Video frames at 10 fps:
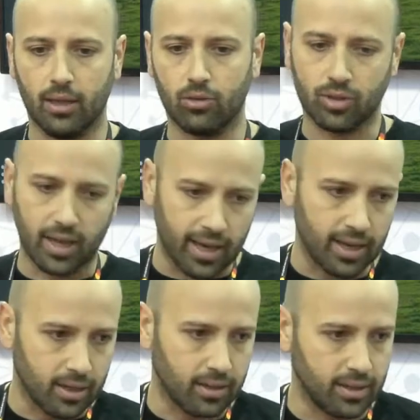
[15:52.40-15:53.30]

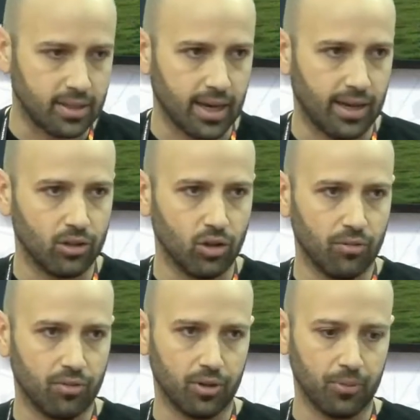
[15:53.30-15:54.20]
scale this kind
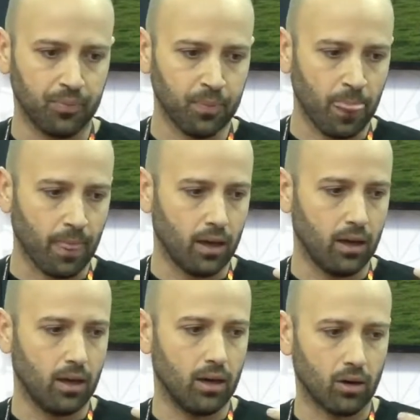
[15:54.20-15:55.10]
of
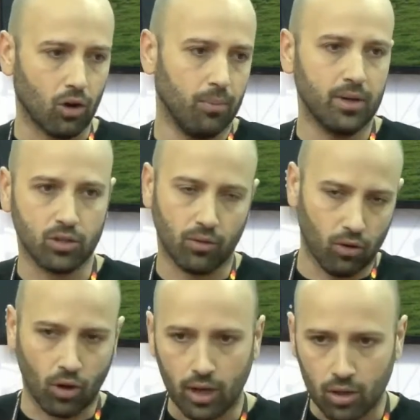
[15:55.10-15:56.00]
commerce, of
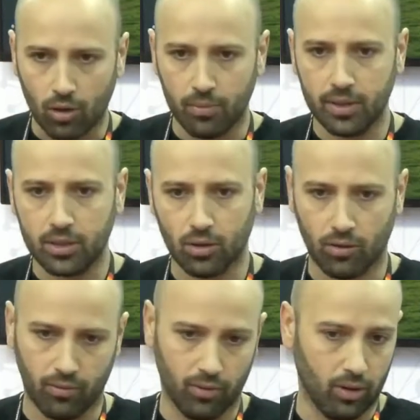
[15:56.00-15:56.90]
local commerce,
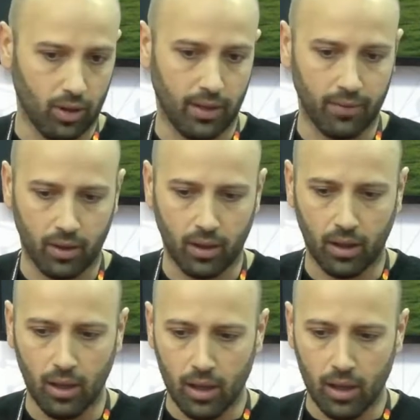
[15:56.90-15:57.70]
in the